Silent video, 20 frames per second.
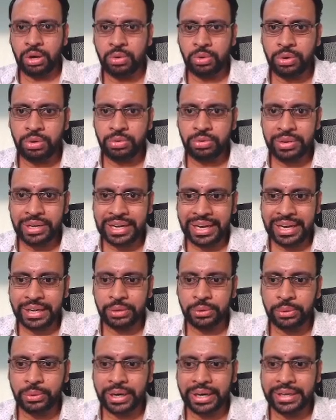would we like
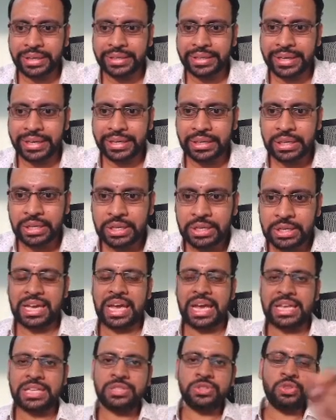to write that?
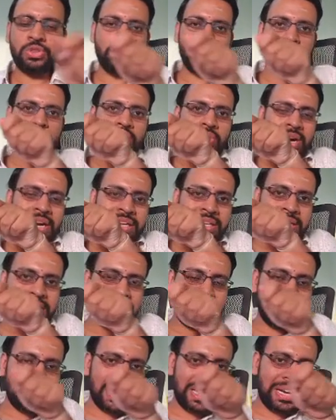As you move on
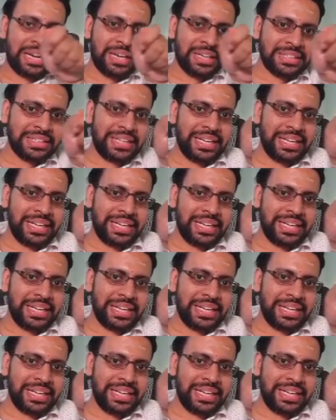along the